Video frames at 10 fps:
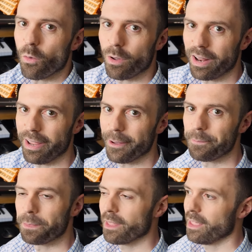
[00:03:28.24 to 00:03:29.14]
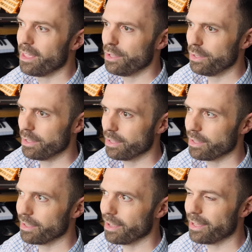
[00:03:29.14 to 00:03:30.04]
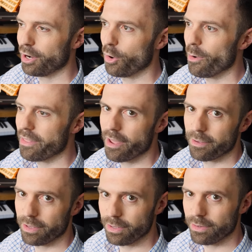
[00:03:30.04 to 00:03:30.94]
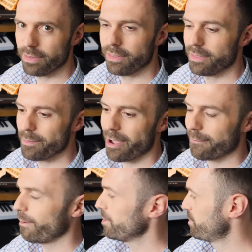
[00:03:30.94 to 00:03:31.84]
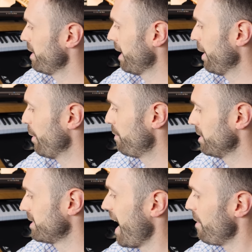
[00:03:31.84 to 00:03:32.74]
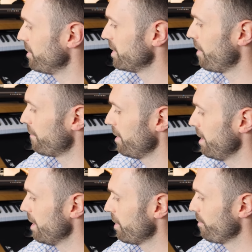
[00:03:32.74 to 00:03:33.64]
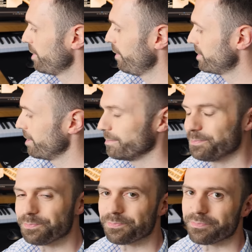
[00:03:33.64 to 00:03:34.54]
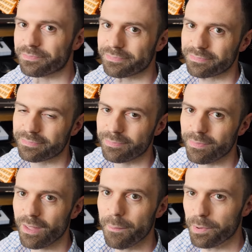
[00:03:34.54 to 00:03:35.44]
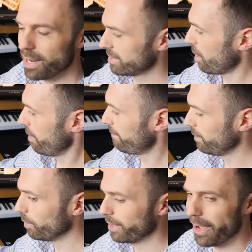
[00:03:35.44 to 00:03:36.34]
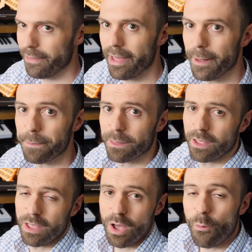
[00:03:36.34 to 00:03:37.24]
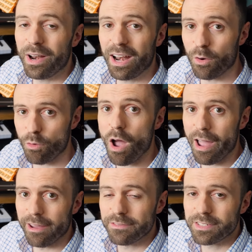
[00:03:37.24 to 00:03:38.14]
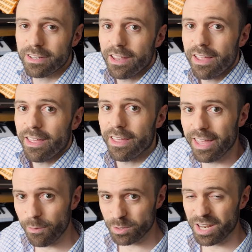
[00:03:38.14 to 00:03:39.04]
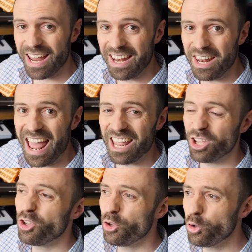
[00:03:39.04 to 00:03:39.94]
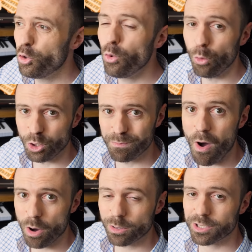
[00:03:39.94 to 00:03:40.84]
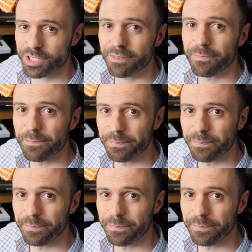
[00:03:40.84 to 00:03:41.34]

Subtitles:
one here. I don't know whether the microphone's picking up the sound of the computer, but it's on the floor down there. When it arrived, it was in a huge box